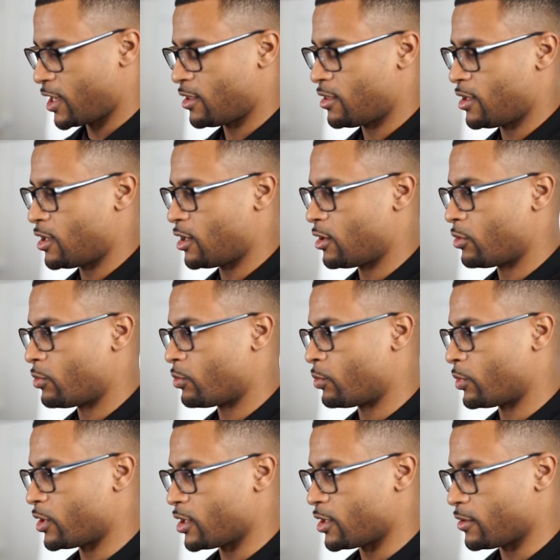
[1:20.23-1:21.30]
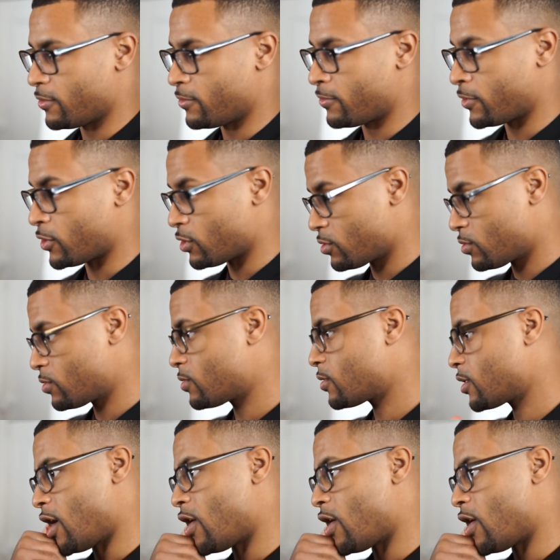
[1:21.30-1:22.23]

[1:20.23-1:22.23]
and then review